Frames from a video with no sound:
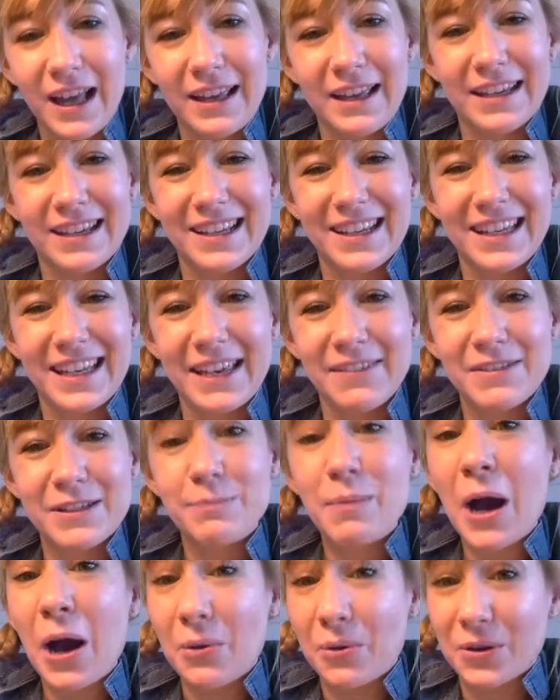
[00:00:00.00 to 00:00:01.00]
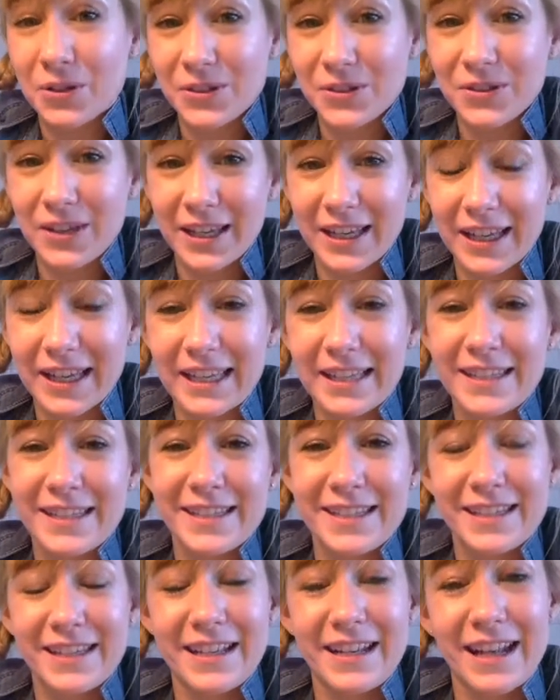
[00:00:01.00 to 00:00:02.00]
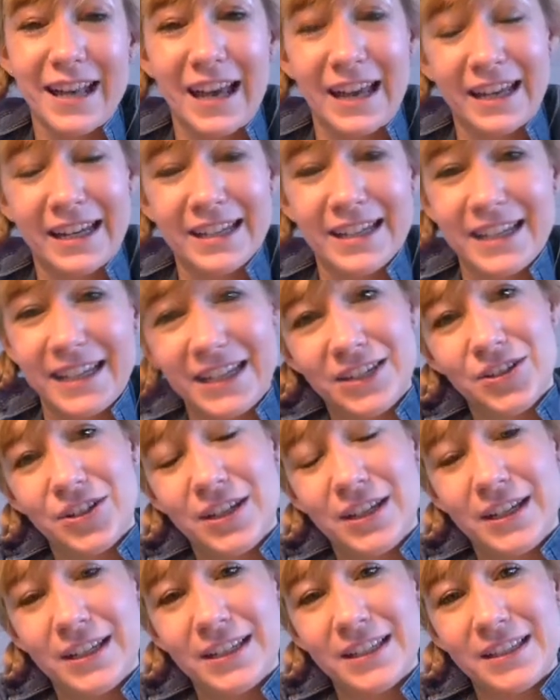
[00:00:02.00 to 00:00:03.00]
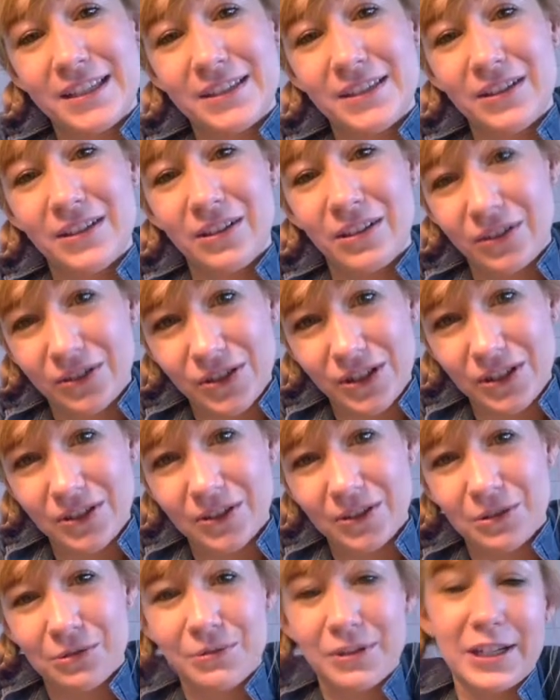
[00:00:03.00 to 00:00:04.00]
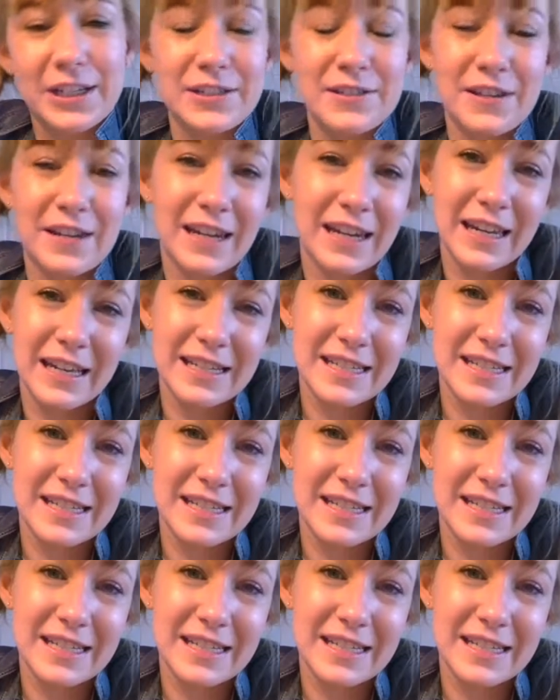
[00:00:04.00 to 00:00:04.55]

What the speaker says: It gives power to the kids and it teaches logical reasoning,